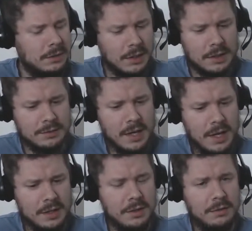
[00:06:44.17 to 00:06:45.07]
not
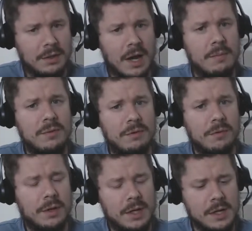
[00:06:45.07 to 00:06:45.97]
taken the time to
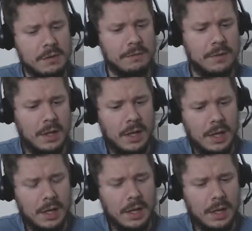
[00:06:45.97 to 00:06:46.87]
forgive.
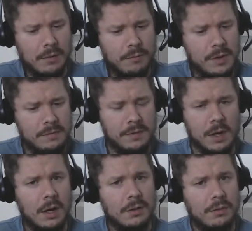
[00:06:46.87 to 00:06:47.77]
We've
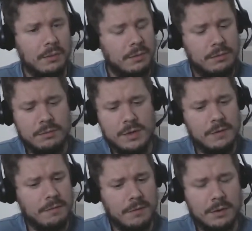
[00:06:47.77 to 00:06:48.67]
gone through
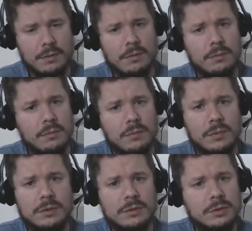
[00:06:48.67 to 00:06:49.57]
different
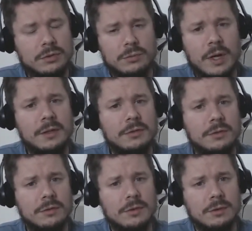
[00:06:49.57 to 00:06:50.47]

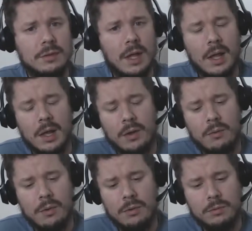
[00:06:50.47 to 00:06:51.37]
situations, and
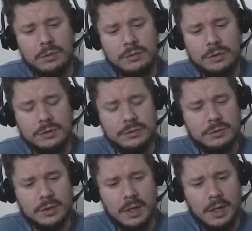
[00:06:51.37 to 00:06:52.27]
we'll
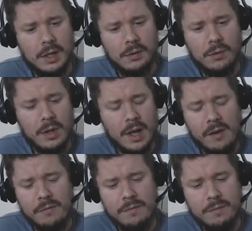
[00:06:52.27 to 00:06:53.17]

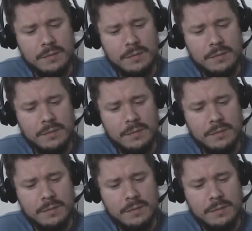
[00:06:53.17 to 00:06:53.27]
have